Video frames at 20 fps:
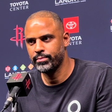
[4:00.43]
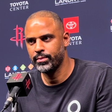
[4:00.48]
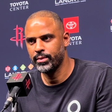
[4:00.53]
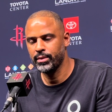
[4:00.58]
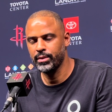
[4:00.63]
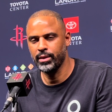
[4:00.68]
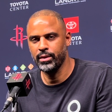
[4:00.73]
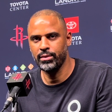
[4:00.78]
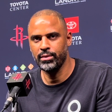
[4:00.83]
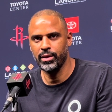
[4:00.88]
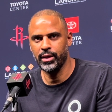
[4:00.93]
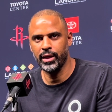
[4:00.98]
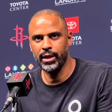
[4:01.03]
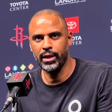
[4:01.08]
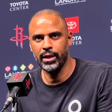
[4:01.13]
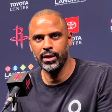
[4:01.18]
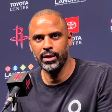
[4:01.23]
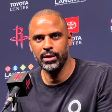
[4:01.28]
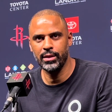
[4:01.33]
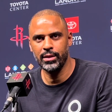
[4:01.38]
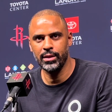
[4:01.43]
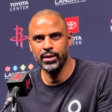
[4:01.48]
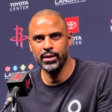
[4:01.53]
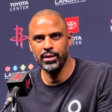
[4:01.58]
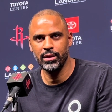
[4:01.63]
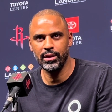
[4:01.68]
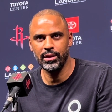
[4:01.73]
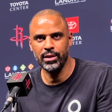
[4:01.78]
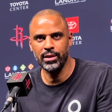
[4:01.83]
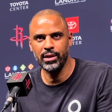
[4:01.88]
you know look at it and
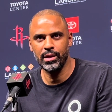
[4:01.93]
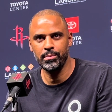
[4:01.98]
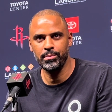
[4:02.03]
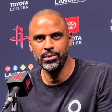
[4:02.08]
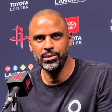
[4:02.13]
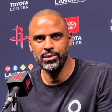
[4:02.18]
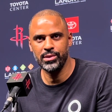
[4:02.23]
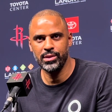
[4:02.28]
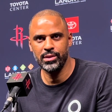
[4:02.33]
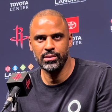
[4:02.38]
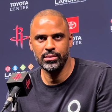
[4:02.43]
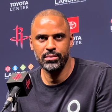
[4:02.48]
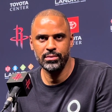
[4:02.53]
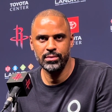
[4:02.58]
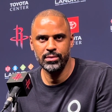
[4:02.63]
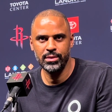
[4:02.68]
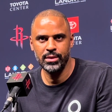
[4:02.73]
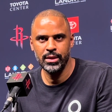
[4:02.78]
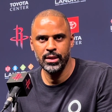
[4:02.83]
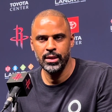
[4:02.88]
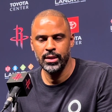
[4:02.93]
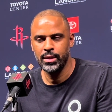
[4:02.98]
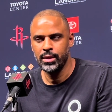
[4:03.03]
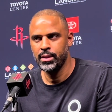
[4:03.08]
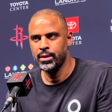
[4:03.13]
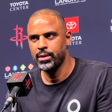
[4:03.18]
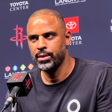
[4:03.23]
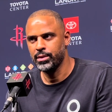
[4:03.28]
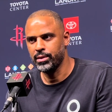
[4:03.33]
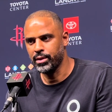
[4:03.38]
look at the numbers and
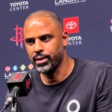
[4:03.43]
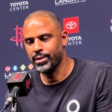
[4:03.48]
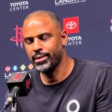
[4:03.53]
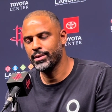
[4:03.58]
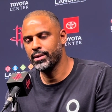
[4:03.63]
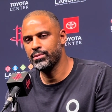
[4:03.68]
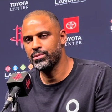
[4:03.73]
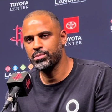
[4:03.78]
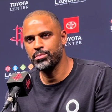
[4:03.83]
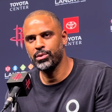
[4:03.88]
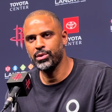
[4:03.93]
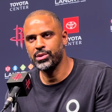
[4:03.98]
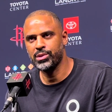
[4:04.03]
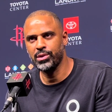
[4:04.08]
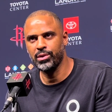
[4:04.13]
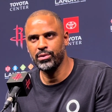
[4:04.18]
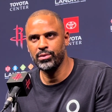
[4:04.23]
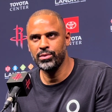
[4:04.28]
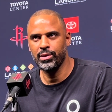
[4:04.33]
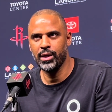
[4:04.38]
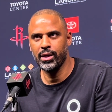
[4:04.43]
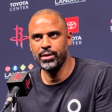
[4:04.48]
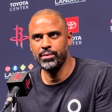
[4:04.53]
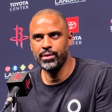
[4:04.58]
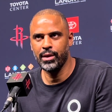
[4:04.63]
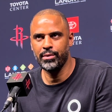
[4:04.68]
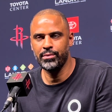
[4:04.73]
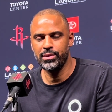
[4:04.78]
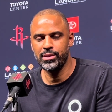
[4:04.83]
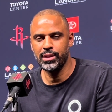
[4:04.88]
it was more so
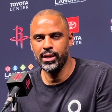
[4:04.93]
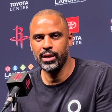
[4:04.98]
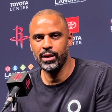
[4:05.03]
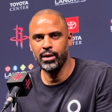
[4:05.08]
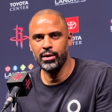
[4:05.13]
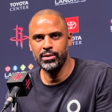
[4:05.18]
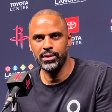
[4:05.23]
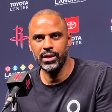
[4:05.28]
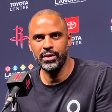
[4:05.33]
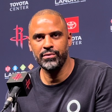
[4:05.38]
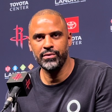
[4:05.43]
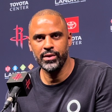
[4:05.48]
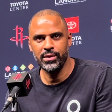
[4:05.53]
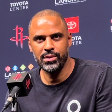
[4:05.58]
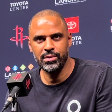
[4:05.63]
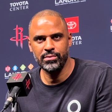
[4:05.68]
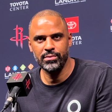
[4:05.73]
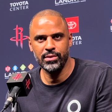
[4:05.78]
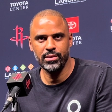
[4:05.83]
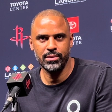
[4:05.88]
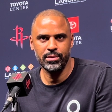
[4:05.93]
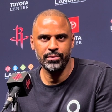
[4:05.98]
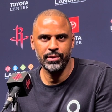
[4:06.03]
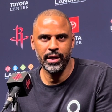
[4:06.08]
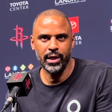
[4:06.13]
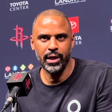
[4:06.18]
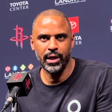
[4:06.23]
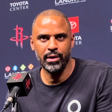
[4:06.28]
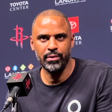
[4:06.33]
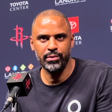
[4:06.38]
I, I would say our defensive and we
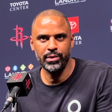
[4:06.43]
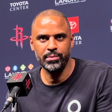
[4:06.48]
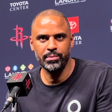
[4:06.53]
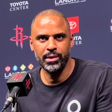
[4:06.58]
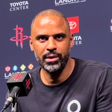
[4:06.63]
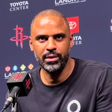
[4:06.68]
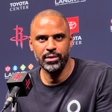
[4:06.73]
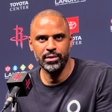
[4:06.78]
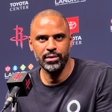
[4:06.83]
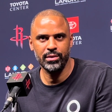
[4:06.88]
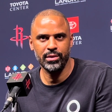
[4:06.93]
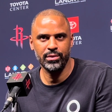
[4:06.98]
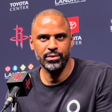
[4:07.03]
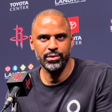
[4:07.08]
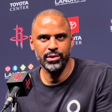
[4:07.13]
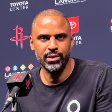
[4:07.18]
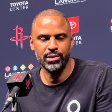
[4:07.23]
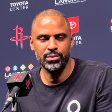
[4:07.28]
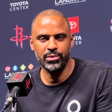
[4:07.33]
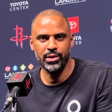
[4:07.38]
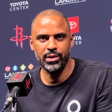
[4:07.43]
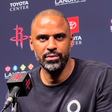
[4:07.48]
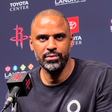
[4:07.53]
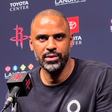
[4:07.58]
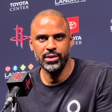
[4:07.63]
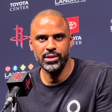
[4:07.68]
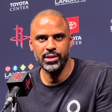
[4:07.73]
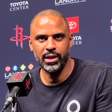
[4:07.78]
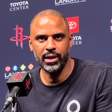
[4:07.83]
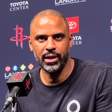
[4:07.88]
got out rebounded 33 to 12 in
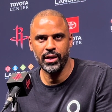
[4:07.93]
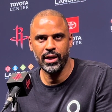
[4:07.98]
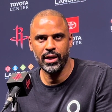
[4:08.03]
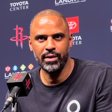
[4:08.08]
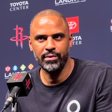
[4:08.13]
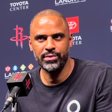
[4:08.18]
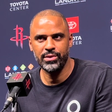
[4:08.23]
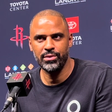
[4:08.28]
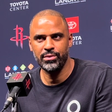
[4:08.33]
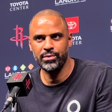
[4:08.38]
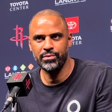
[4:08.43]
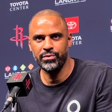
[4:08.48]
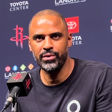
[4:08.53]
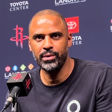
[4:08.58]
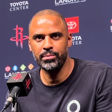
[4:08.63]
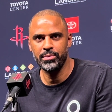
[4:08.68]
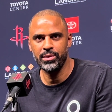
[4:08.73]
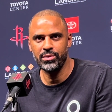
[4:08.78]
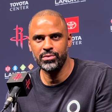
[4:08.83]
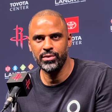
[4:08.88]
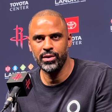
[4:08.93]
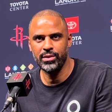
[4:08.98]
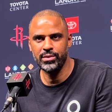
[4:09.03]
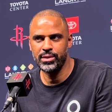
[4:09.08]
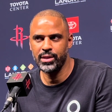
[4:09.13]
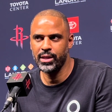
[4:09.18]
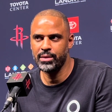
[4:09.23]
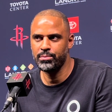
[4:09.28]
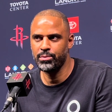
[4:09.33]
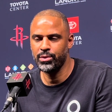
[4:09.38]
the second half so it flipped as far as
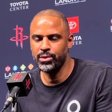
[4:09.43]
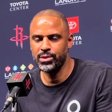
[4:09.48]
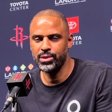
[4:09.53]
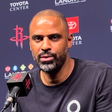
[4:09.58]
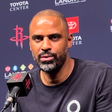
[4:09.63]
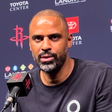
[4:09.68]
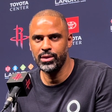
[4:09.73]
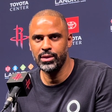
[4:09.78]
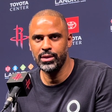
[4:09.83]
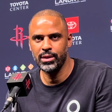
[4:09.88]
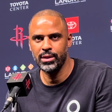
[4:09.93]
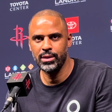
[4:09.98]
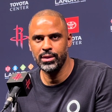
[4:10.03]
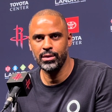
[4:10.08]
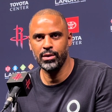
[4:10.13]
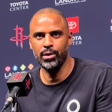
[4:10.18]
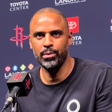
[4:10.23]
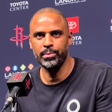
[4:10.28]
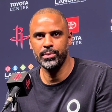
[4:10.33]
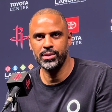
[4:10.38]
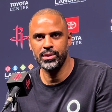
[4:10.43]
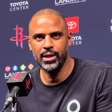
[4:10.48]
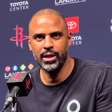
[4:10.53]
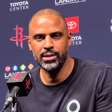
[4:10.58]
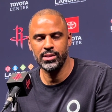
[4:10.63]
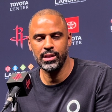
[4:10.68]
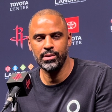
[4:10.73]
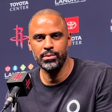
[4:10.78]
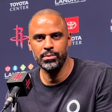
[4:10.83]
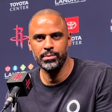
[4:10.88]
that more so than the open
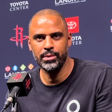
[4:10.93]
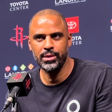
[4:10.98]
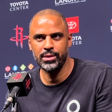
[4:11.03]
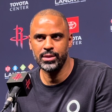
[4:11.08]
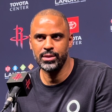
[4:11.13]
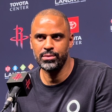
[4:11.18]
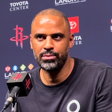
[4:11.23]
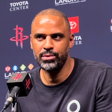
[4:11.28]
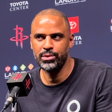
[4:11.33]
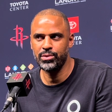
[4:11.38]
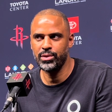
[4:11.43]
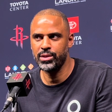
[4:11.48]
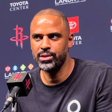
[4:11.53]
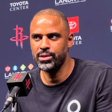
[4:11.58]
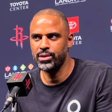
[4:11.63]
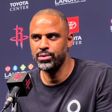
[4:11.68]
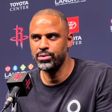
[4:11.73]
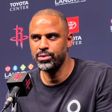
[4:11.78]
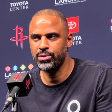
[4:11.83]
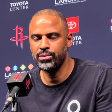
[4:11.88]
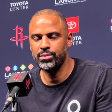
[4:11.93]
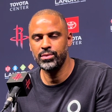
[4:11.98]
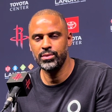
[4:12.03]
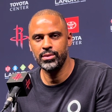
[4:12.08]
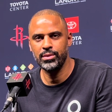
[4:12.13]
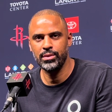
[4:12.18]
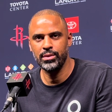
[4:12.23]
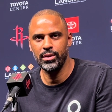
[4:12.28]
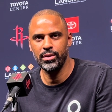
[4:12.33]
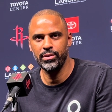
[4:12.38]
shots that were missed because we trust those
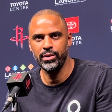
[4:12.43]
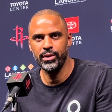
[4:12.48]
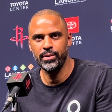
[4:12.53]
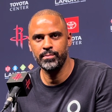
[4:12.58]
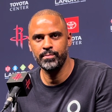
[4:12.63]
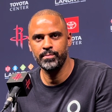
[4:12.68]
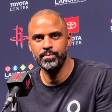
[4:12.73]
go in.